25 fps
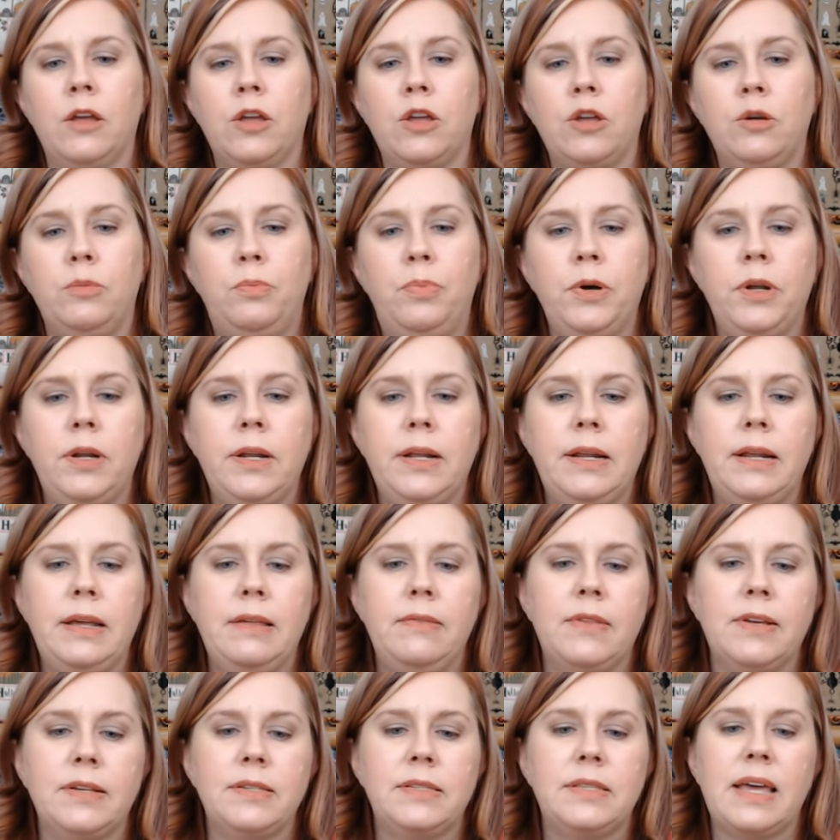You put it in
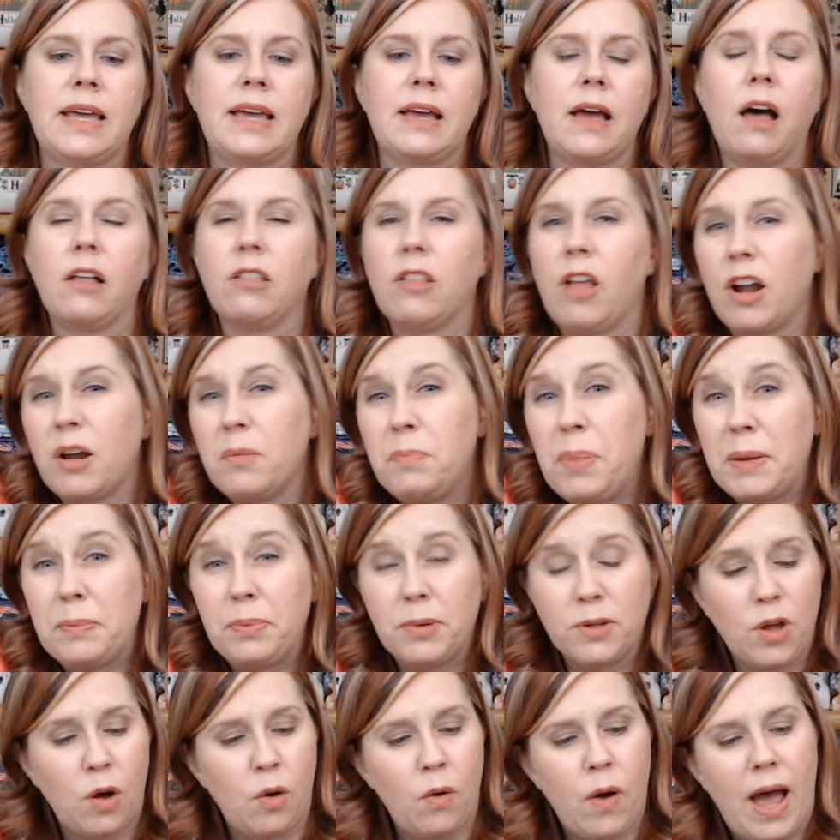this thing. A lot of people
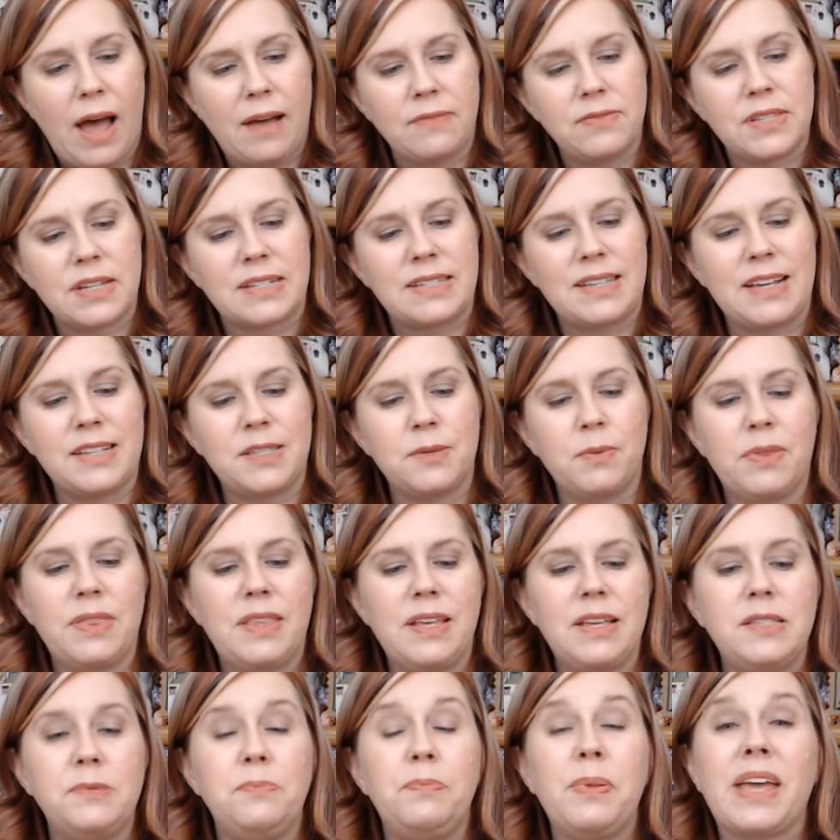don't have success with
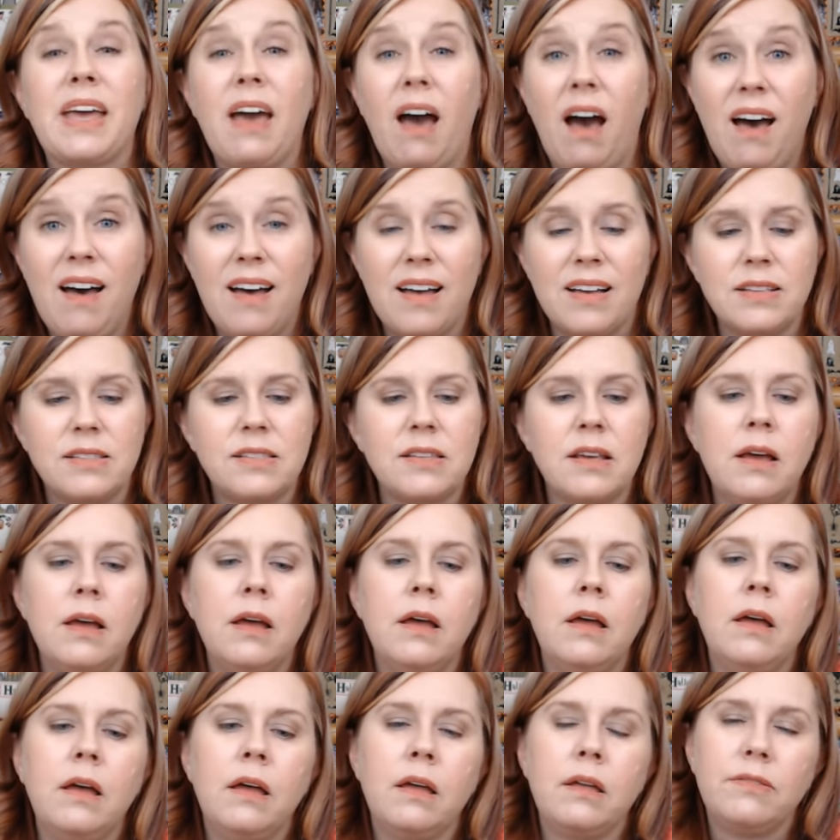these because
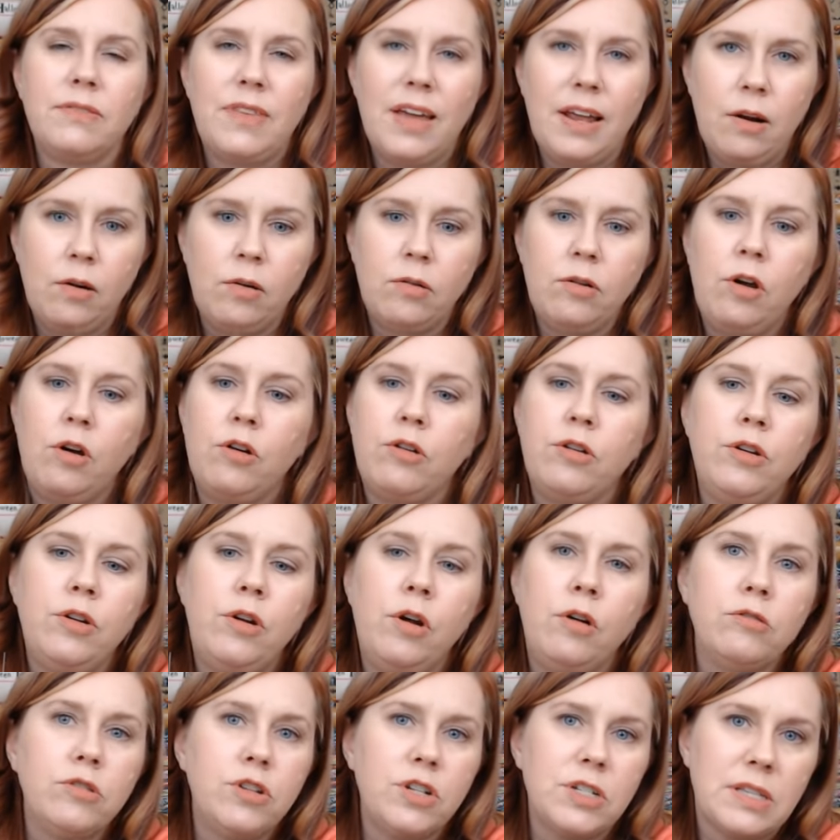they don't know. You
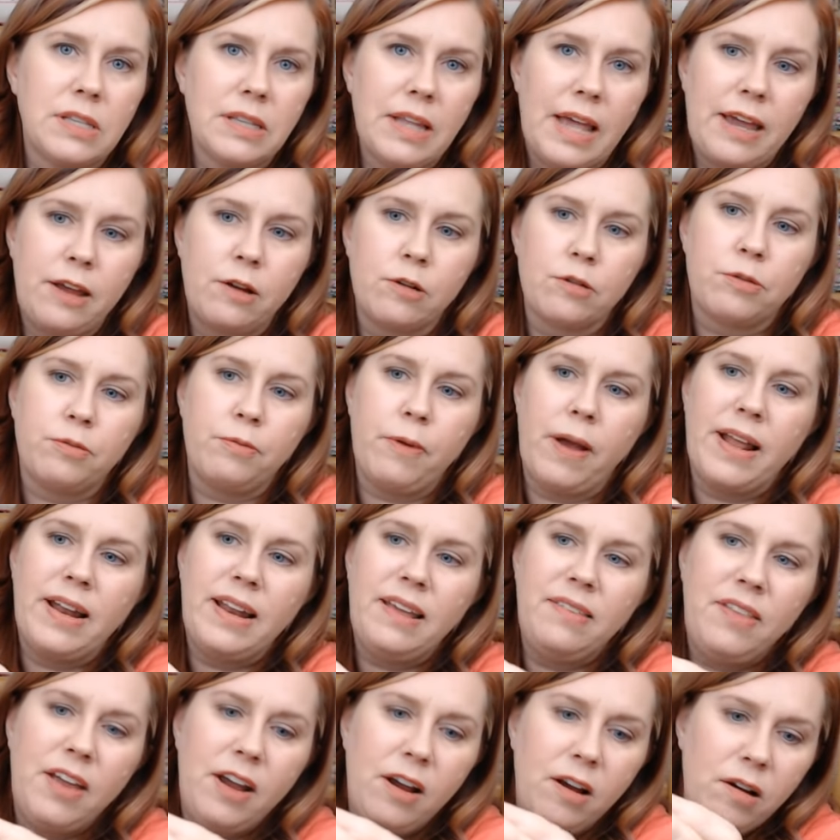don't just lay your thread
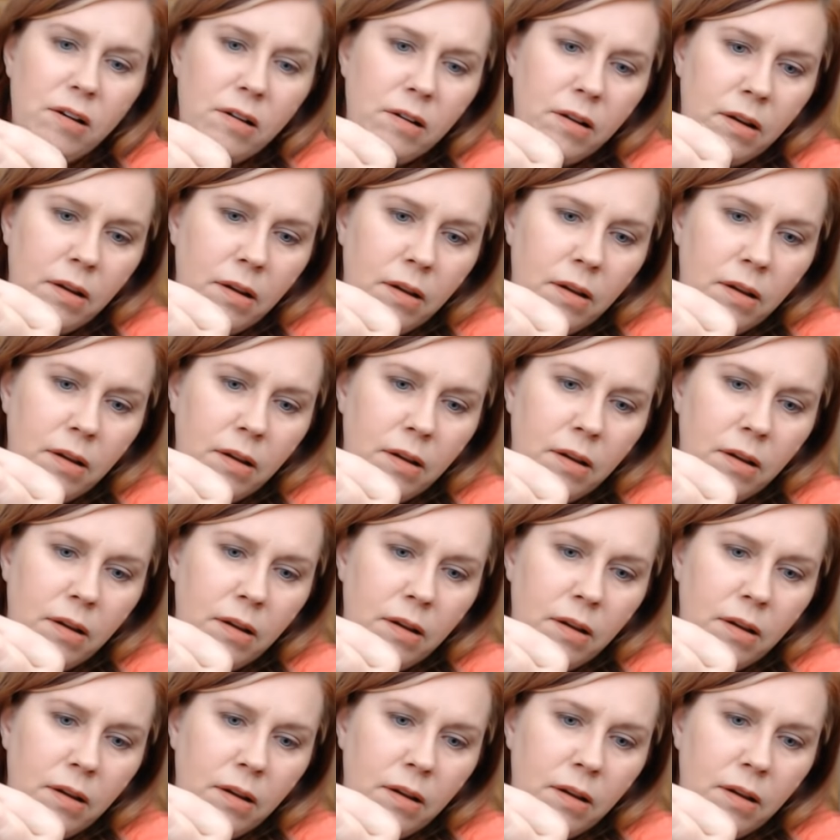in there.